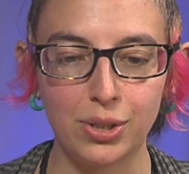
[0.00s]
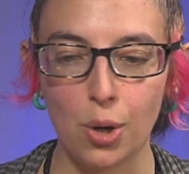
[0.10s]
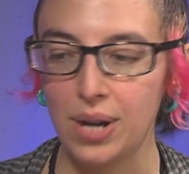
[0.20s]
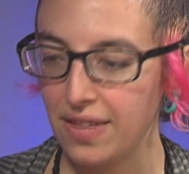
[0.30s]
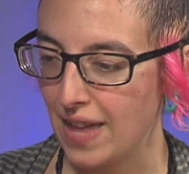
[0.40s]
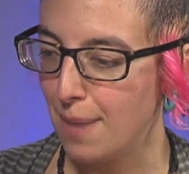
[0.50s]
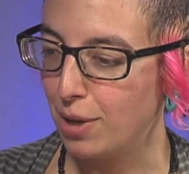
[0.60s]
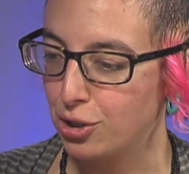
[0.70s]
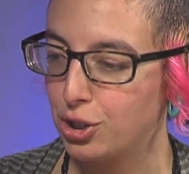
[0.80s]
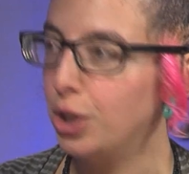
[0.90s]
donate that
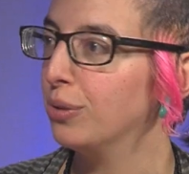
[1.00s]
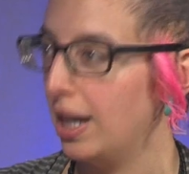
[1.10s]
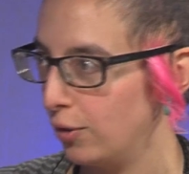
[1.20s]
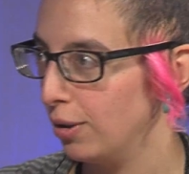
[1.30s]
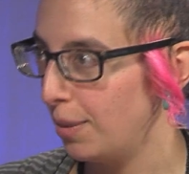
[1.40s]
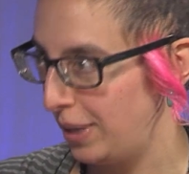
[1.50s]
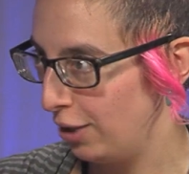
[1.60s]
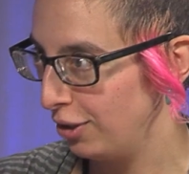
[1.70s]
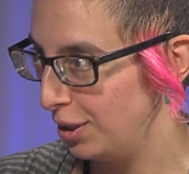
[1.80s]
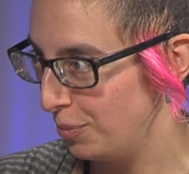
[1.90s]
much so you'll never
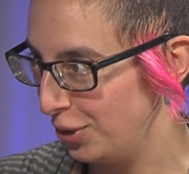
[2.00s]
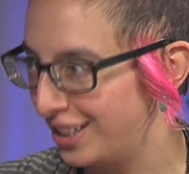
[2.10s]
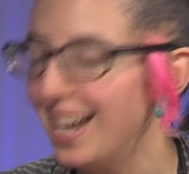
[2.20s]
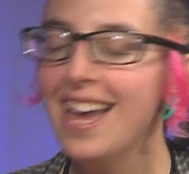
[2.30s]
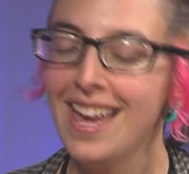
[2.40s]
appear in the book.